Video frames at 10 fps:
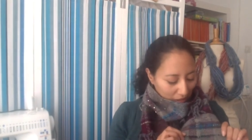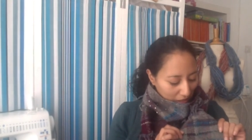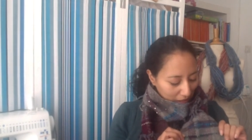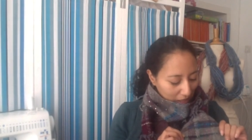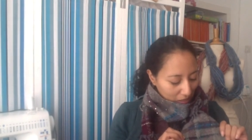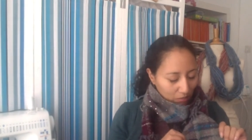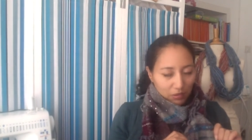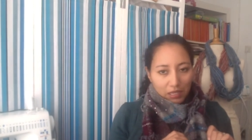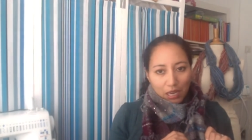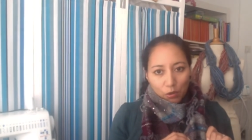see
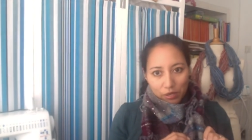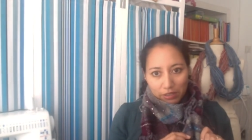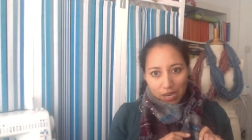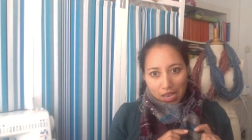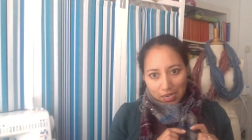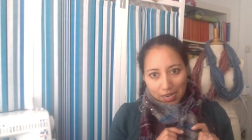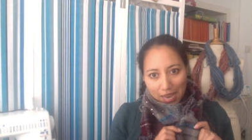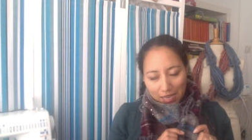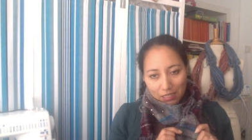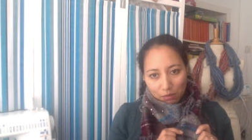something I wear and they
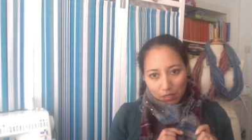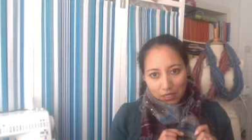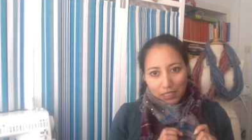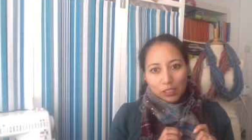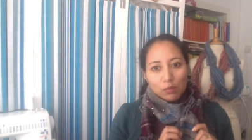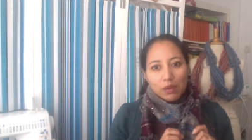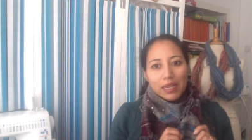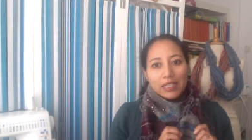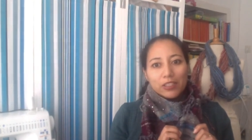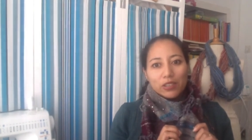ask me, did you
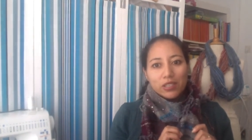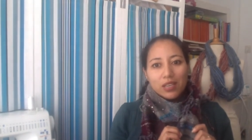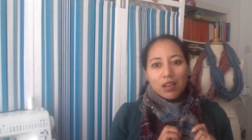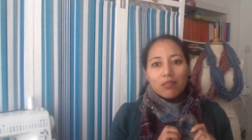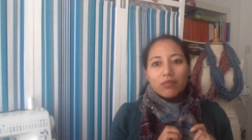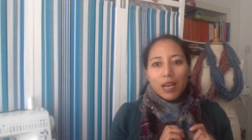make it yourself?